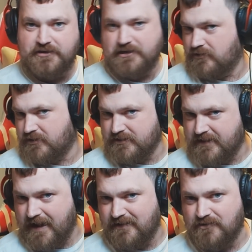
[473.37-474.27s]
You look at
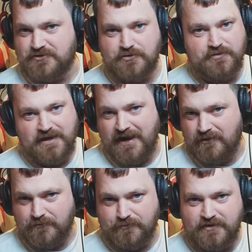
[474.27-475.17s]
your Halo 2, your
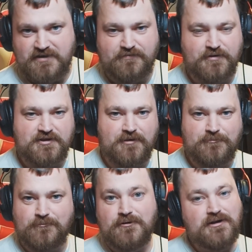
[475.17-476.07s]
Halo 3s, for
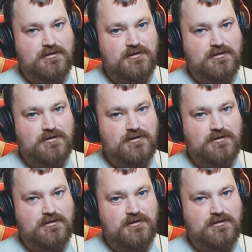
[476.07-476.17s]
example.